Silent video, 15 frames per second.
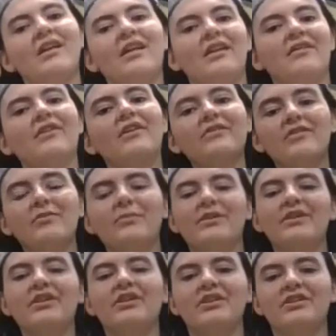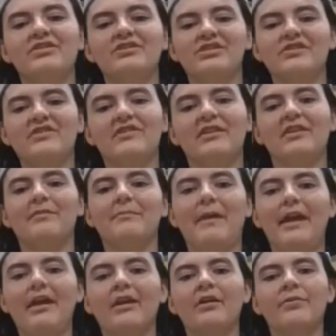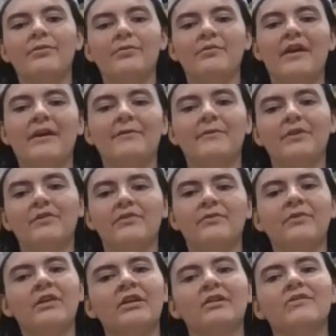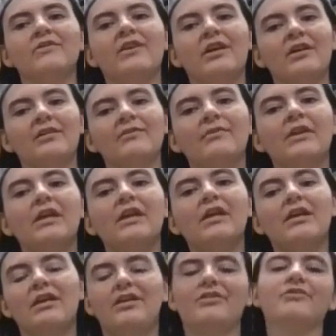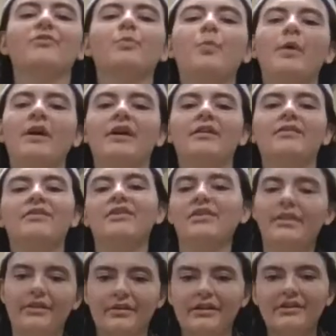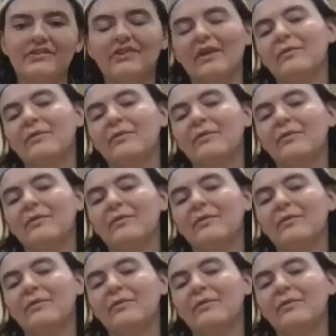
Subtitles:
And it's also really good just to compare through that first verse of here's what the lyrics that